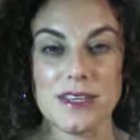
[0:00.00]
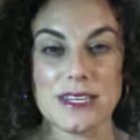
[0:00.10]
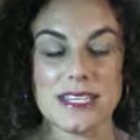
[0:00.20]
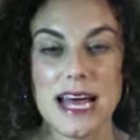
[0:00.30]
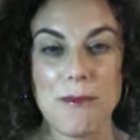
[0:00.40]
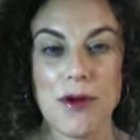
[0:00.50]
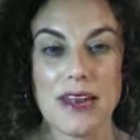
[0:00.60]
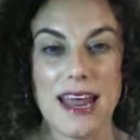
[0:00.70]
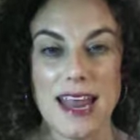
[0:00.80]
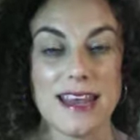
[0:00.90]
You can tap
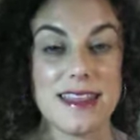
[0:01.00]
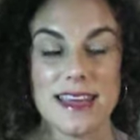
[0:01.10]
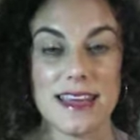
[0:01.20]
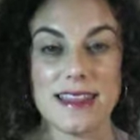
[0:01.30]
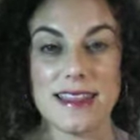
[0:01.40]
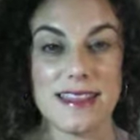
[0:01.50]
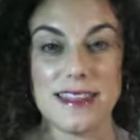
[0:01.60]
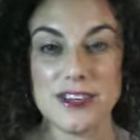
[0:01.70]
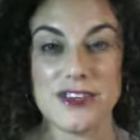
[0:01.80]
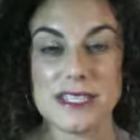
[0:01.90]
on anything
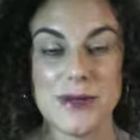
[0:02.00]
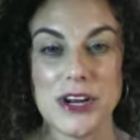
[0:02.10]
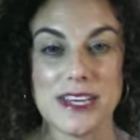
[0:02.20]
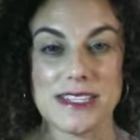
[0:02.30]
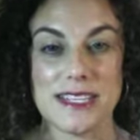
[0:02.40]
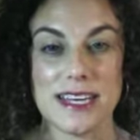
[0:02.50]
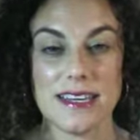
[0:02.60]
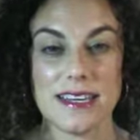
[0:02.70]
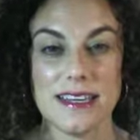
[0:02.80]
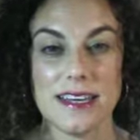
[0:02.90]
that you're
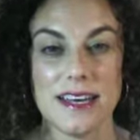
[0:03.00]
experiencing.